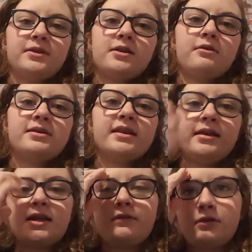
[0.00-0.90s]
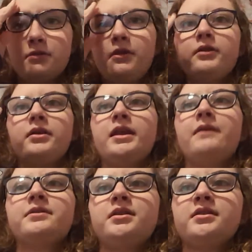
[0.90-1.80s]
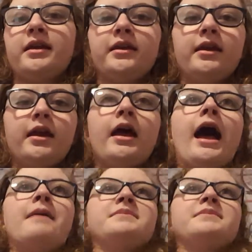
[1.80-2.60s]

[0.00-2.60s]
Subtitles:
and is always, like, never learning the names. She's like, I'm